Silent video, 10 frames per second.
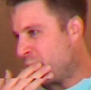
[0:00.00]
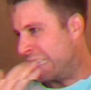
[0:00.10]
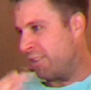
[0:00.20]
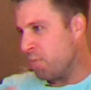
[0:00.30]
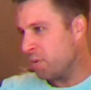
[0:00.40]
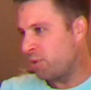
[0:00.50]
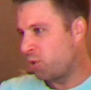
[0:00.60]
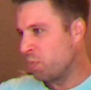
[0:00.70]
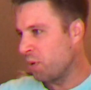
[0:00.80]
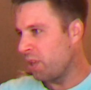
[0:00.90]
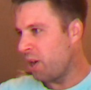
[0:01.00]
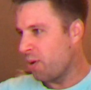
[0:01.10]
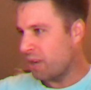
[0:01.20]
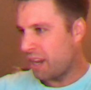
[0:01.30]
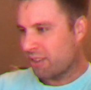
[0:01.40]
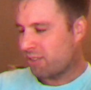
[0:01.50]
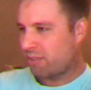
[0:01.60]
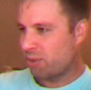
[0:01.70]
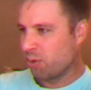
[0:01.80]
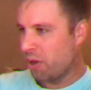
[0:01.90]
Super, super low. Kind of
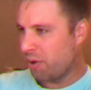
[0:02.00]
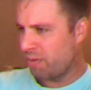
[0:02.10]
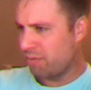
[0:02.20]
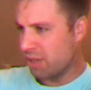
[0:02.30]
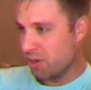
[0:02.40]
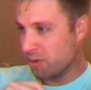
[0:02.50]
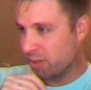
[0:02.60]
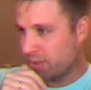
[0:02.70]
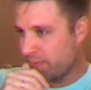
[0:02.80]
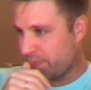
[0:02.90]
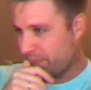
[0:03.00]
too low to use.